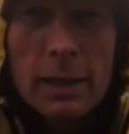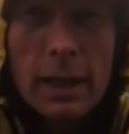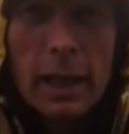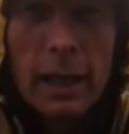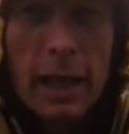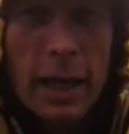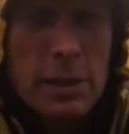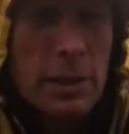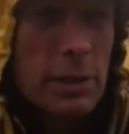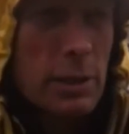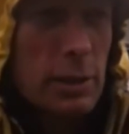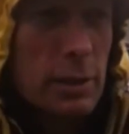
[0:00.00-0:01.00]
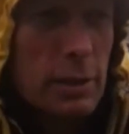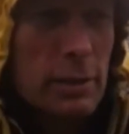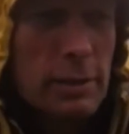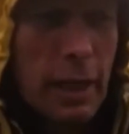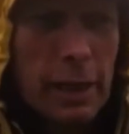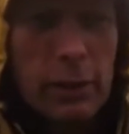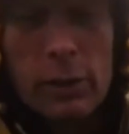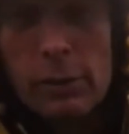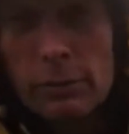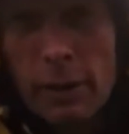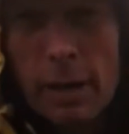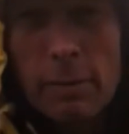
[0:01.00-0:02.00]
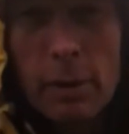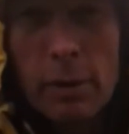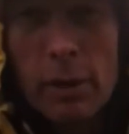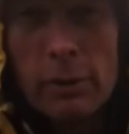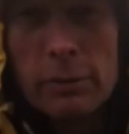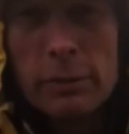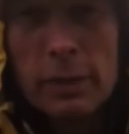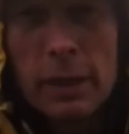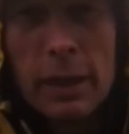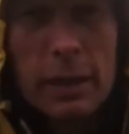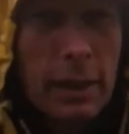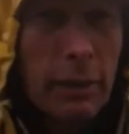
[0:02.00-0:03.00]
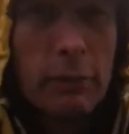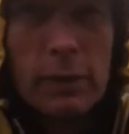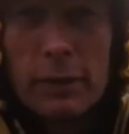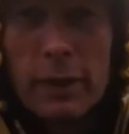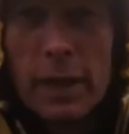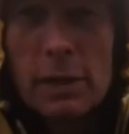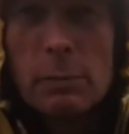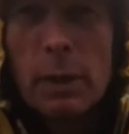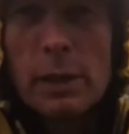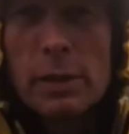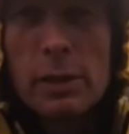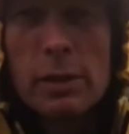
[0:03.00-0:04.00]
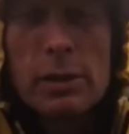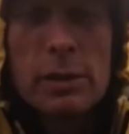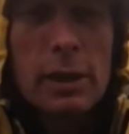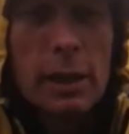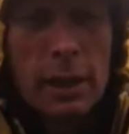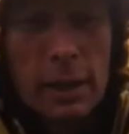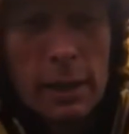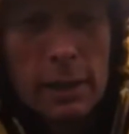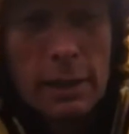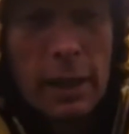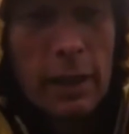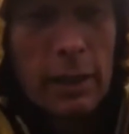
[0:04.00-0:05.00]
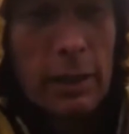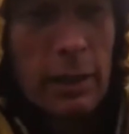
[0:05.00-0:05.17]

that allows us to take all the fibro off, get rid of the asbestos. Now,